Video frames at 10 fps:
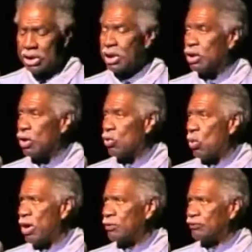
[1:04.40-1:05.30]
in her
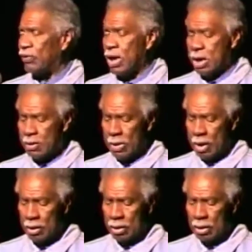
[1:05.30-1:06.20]
welfare,
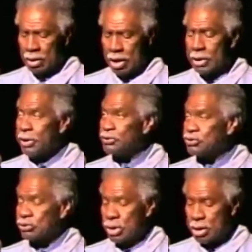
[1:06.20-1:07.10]
her
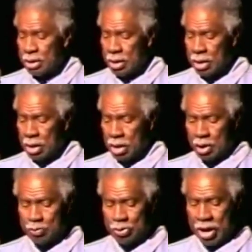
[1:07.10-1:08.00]
history,
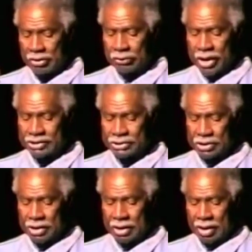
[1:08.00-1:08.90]
her progress,
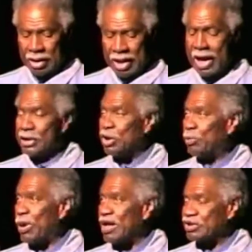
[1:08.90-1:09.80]
and her
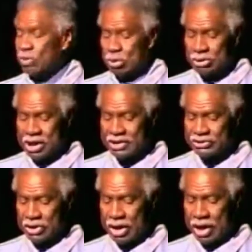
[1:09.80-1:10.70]
possible
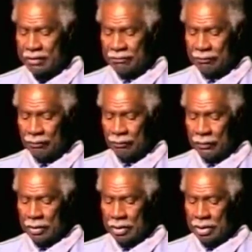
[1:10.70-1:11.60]
destiny.
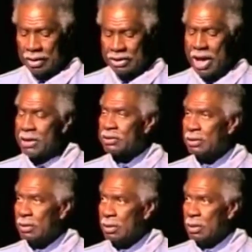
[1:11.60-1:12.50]
Yet
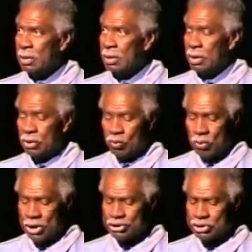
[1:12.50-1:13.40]

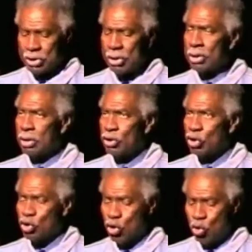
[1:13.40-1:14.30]
we turn
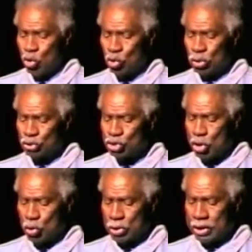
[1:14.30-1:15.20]
the cold
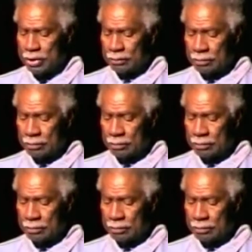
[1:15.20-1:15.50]
shoulder.